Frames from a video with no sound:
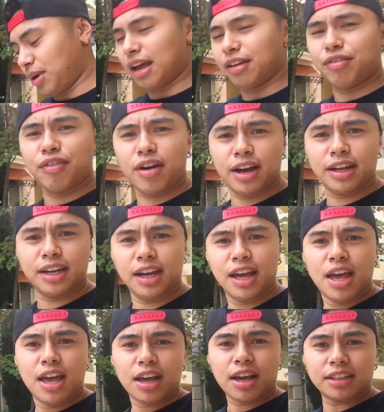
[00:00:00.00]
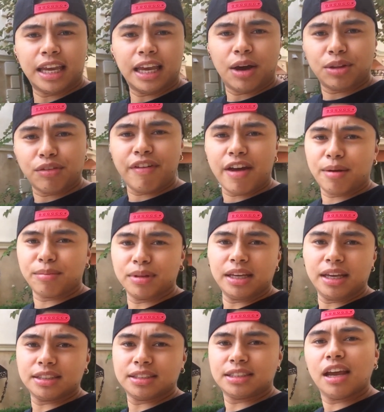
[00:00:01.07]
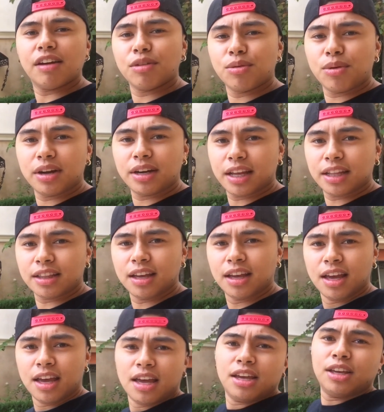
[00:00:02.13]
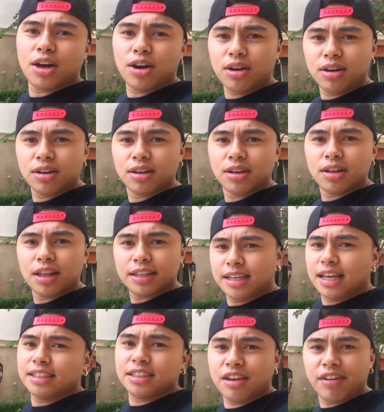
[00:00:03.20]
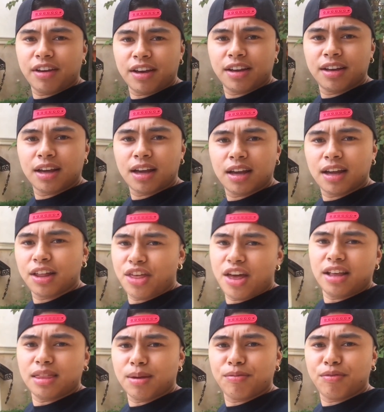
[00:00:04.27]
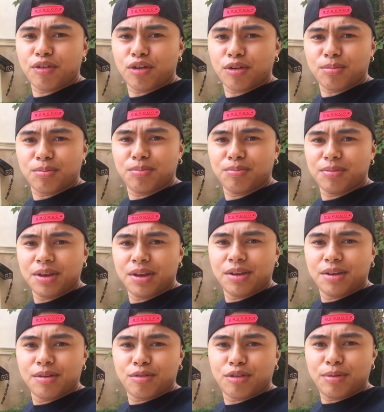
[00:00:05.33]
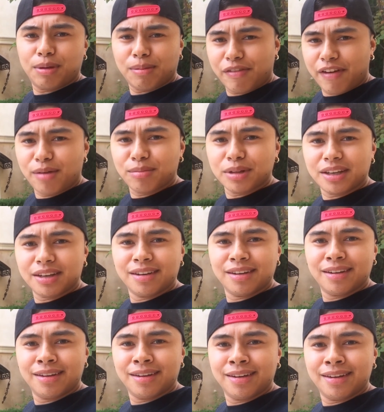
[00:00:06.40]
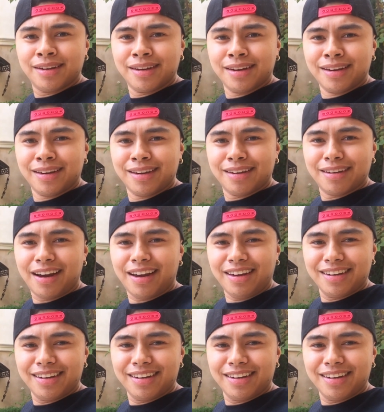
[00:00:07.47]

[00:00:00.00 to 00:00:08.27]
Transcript: We had fun, got to hang out with the family and see everyone, and, you know, it's Thanksgiving. I thank them for being my family, right?